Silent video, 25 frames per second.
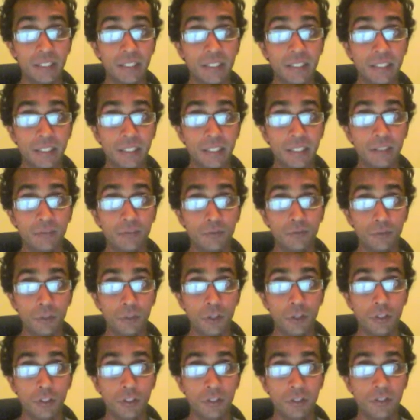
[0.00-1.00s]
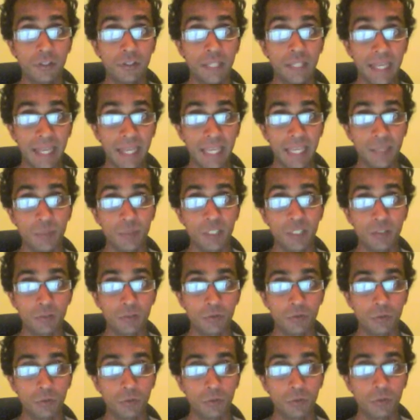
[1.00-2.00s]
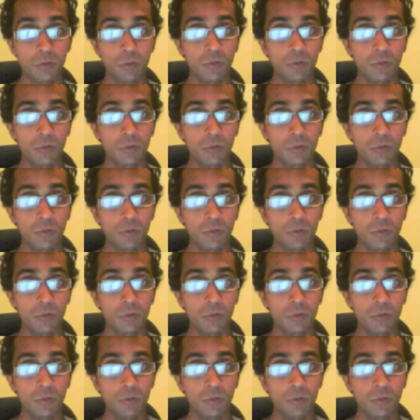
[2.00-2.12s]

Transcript: if not aiming for,